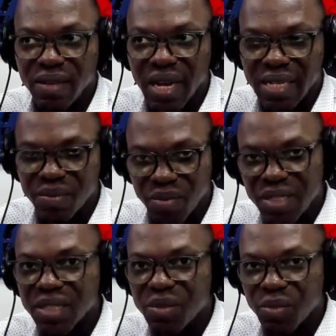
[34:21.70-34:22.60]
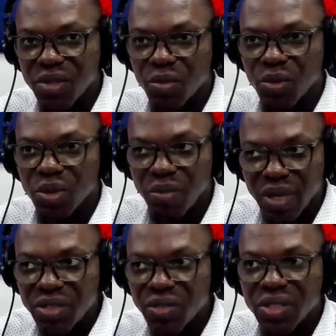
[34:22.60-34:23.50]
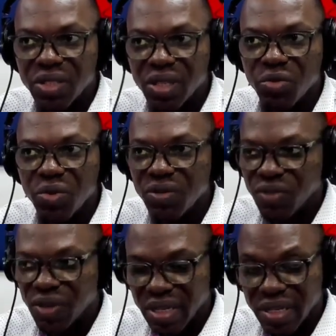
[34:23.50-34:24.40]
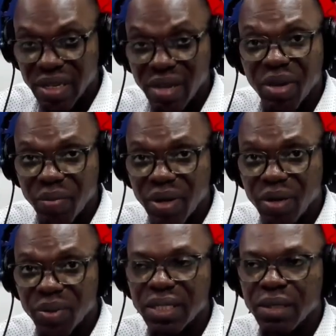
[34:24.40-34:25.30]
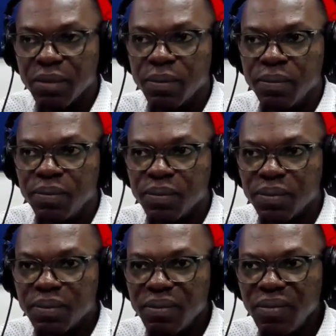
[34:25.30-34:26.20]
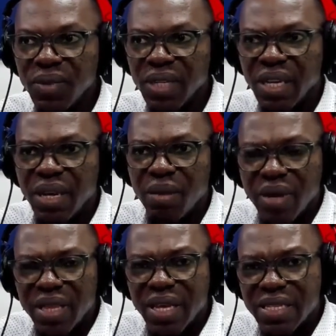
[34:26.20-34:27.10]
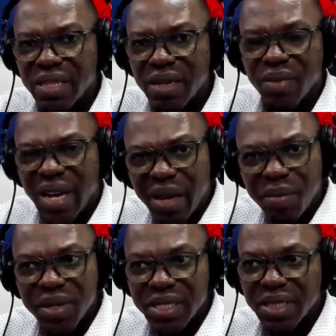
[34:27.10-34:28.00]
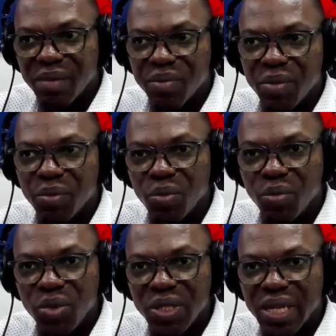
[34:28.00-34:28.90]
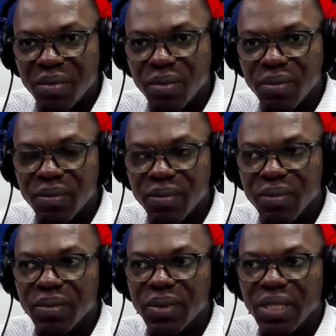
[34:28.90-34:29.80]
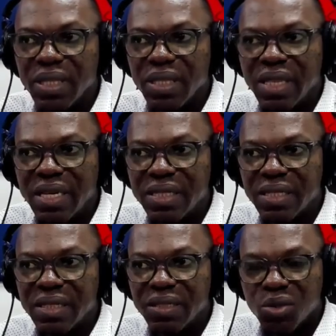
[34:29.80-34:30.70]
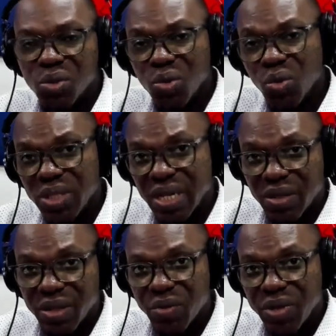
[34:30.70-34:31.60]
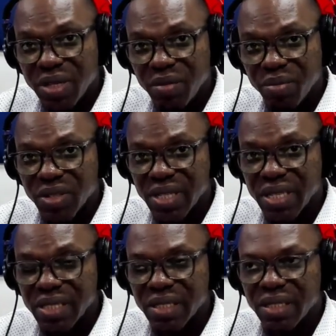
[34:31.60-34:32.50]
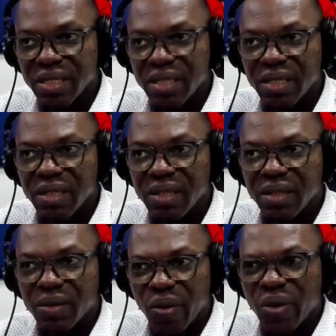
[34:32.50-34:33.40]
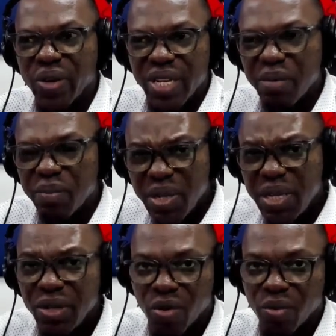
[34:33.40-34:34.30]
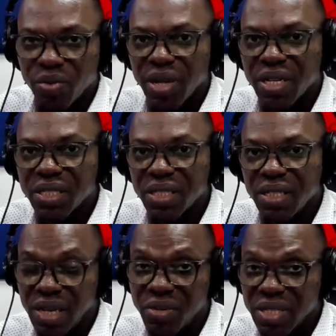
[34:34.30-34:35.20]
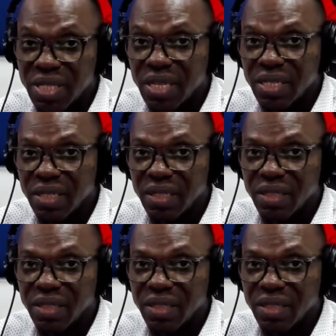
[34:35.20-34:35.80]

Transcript: as much as possible the materials that you read for academic purposes. But there are some habits that people put up that slow down the reading process or impede comprehension and retention.